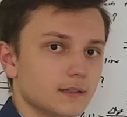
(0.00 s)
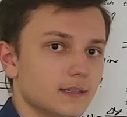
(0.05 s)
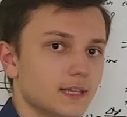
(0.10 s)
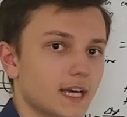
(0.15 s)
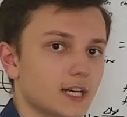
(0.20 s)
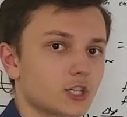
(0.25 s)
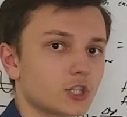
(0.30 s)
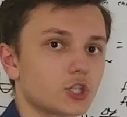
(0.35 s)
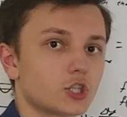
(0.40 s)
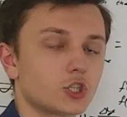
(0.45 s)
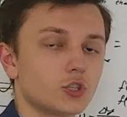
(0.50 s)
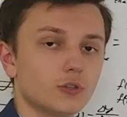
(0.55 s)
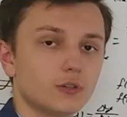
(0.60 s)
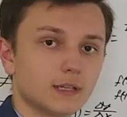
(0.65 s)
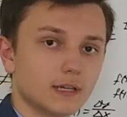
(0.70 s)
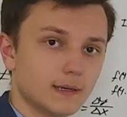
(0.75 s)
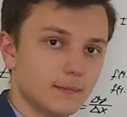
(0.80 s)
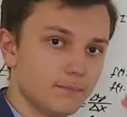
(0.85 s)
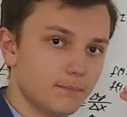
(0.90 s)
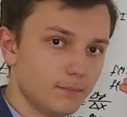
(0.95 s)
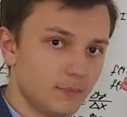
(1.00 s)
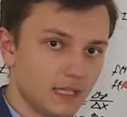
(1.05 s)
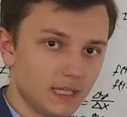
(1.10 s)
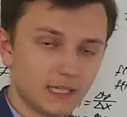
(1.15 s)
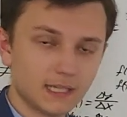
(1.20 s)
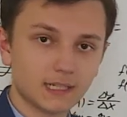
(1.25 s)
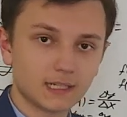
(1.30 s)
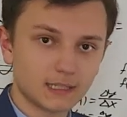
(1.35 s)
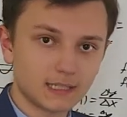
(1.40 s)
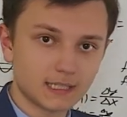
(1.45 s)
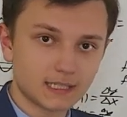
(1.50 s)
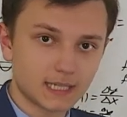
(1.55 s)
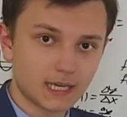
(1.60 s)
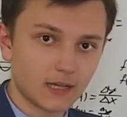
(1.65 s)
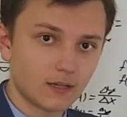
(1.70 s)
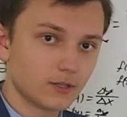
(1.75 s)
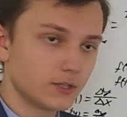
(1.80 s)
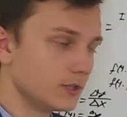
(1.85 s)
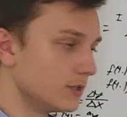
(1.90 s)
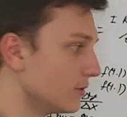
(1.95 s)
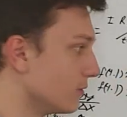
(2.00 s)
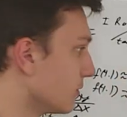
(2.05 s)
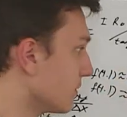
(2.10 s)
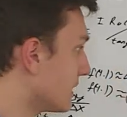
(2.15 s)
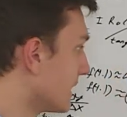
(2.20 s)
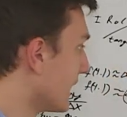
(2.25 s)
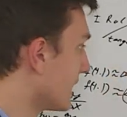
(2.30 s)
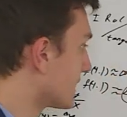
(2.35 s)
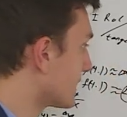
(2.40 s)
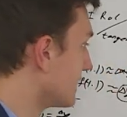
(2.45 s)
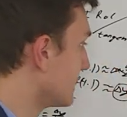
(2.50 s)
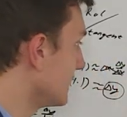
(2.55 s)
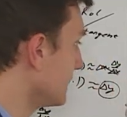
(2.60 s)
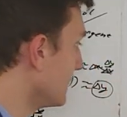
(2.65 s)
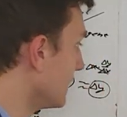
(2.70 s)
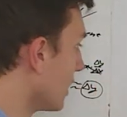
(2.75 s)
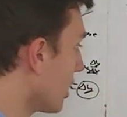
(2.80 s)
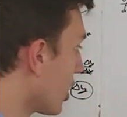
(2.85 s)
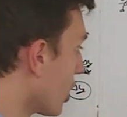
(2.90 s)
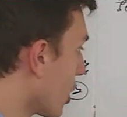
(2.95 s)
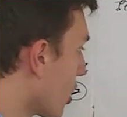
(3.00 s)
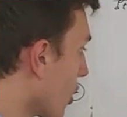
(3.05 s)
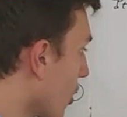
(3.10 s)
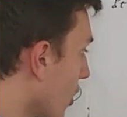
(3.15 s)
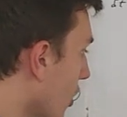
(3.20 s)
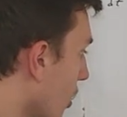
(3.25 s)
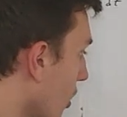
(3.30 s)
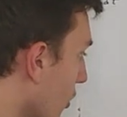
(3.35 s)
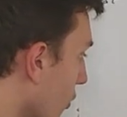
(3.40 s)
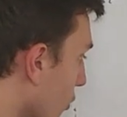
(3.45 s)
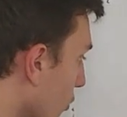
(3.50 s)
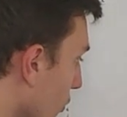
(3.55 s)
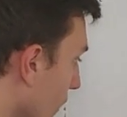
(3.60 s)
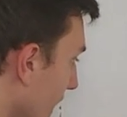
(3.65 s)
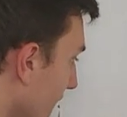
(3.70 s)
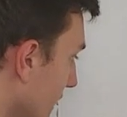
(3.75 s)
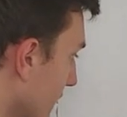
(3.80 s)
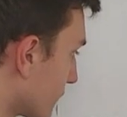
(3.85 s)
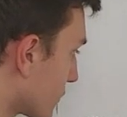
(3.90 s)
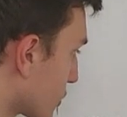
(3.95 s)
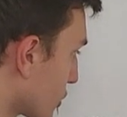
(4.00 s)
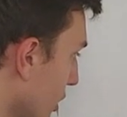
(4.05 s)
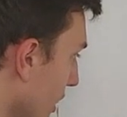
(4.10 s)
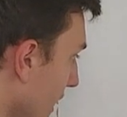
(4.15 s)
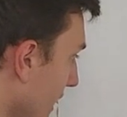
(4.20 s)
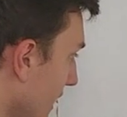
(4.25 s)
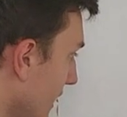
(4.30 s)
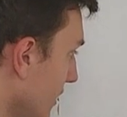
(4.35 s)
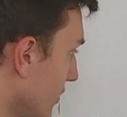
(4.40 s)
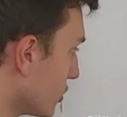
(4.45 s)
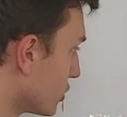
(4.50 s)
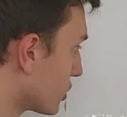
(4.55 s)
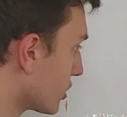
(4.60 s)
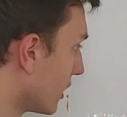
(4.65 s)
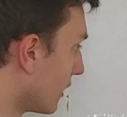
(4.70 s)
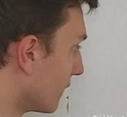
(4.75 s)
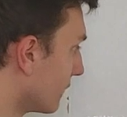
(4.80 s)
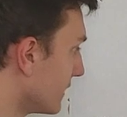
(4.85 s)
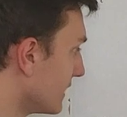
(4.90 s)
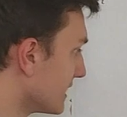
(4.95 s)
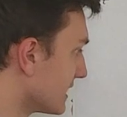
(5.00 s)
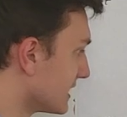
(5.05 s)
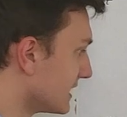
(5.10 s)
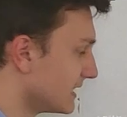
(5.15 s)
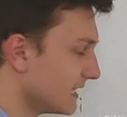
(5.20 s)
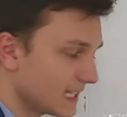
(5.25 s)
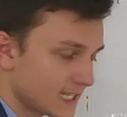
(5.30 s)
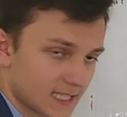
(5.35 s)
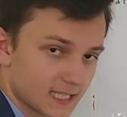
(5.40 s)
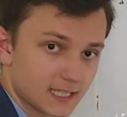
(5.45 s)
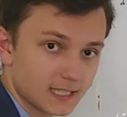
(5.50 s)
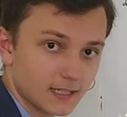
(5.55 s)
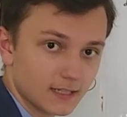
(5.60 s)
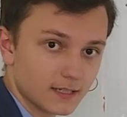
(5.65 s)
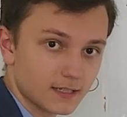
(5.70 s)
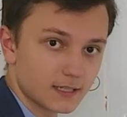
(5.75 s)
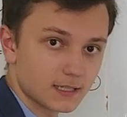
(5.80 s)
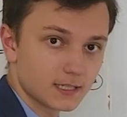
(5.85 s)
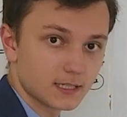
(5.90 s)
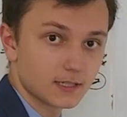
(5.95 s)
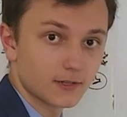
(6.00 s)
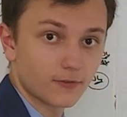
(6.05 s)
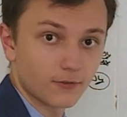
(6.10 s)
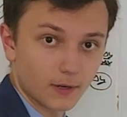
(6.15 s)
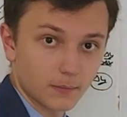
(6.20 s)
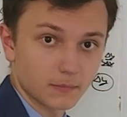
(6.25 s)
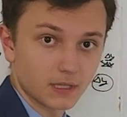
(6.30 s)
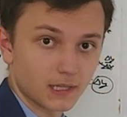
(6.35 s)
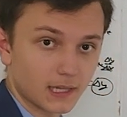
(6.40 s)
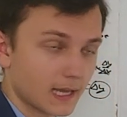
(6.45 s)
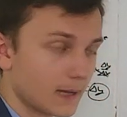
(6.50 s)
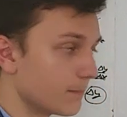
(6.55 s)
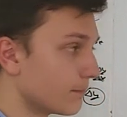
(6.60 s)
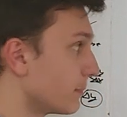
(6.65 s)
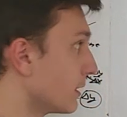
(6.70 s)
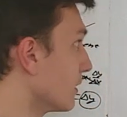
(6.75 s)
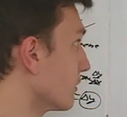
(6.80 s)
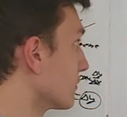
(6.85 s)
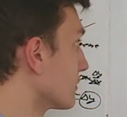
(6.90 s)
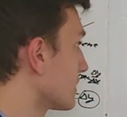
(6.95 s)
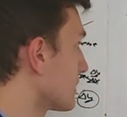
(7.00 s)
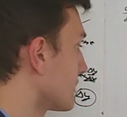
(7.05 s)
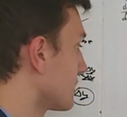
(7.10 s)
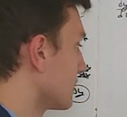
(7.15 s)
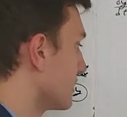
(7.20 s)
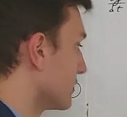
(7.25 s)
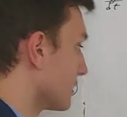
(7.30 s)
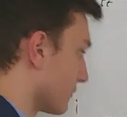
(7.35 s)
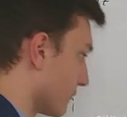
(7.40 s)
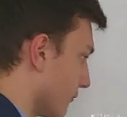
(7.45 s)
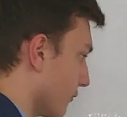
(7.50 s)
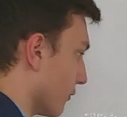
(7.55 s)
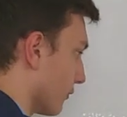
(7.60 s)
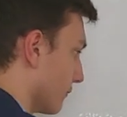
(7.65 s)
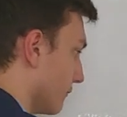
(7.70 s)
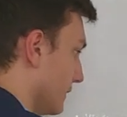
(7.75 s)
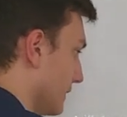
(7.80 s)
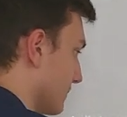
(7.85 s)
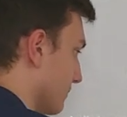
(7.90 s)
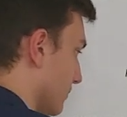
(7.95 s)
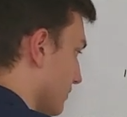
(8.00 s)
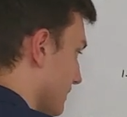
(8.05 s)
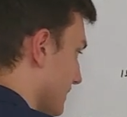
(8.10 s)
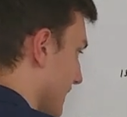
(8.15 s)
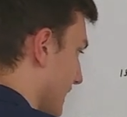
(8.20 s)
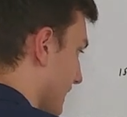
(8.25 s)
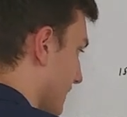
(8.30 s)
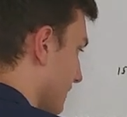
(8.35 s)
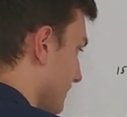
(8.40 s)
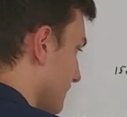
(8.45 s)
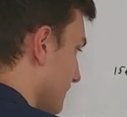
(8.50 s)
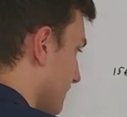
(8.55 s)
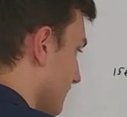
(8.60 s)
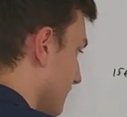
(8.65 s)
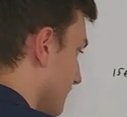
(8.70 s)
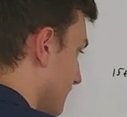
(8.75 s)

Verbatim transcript: that should immediately tell you that the rate of change of his distance from the lamppost is 4 feet per second.